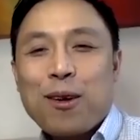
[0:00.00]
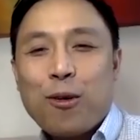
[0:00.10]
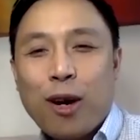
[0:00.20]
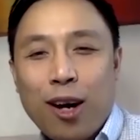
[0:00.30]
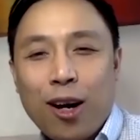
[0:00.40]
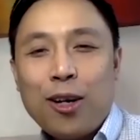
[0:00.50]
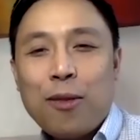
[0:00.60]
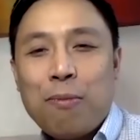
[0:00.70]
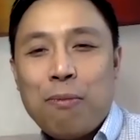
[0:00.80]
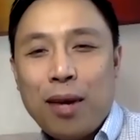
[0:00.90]

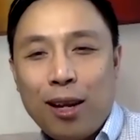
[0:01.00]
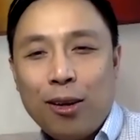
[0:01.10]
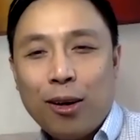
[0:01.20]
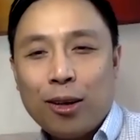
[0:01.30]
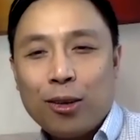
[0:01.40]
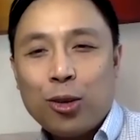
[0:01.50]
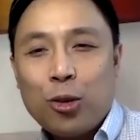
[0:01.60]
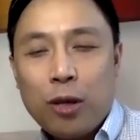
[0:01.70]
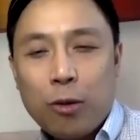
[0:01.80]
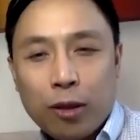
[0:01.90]
100 million
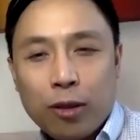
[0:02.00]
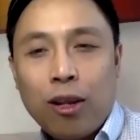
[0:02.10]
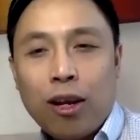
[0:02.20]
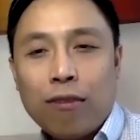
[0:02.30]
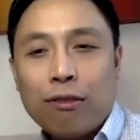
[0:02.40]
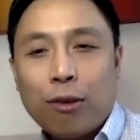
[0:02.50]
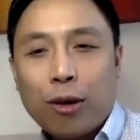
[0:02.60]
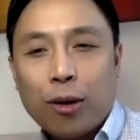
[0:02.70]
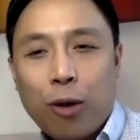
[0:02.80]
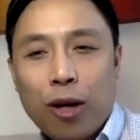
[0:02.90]
doing what you love,
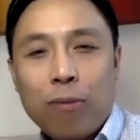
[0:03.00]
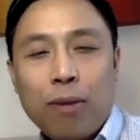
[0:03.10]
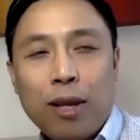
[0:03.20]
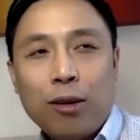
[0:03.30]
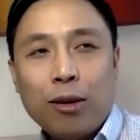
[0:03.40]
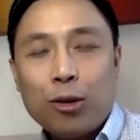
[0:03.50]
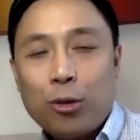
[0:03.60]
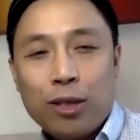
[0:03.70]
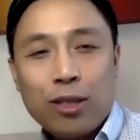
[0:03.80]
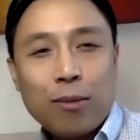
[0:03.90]
or 1 billion
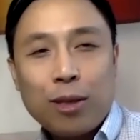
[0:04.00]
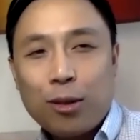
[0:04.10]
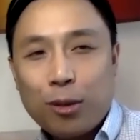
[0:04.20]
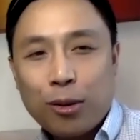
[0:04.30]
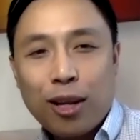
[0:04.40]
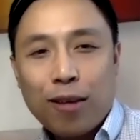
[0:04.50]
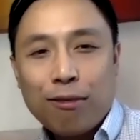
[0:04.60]
doing something you don't love?